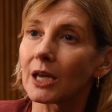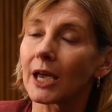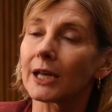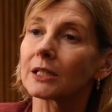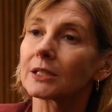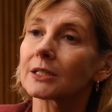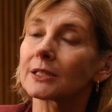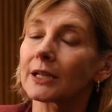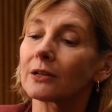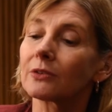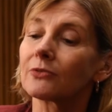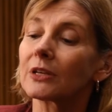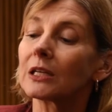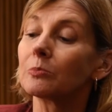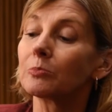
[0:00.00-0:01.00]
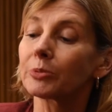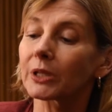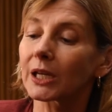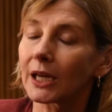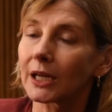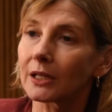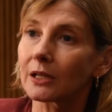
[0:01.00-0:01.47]
And instead of
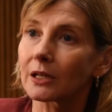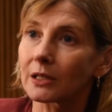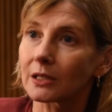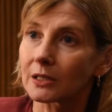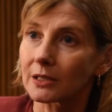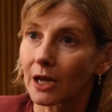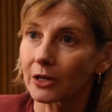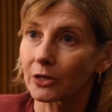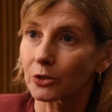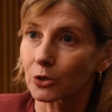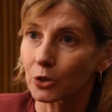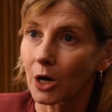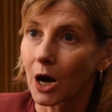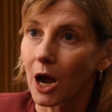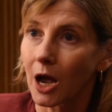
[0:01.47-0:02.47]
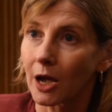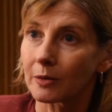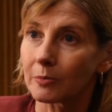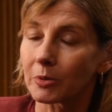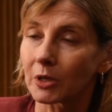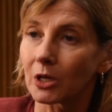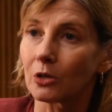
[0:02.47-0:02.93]
implicating an entire
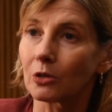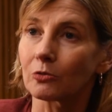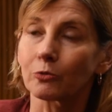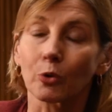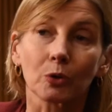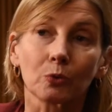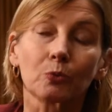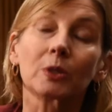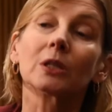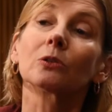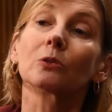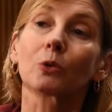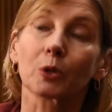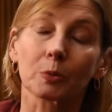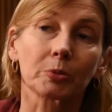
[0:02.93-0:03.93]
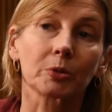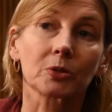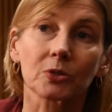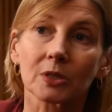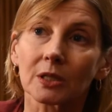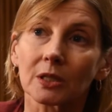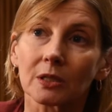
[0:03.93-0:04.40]
tribe for real or
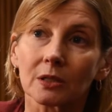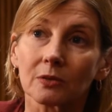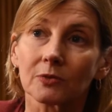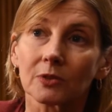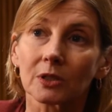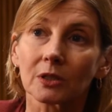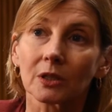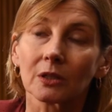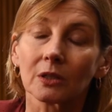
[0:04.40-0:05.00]
perceived